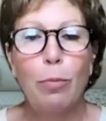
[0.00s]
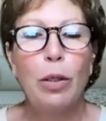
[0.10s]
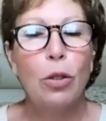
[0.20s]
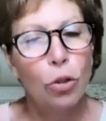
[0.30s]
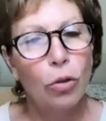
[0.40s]

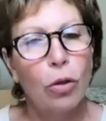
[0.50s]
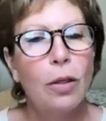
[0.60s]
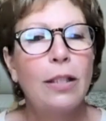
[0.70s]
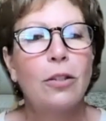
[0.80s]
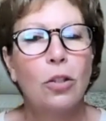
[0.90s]
Because your
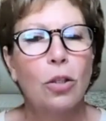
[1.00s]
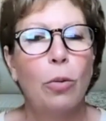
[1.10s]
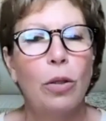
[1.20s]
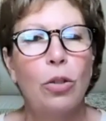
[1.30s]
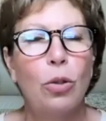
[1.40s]
audience is
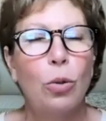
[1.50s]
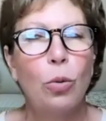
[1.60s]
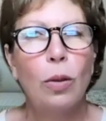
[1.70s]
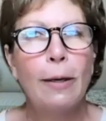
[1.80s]
going to,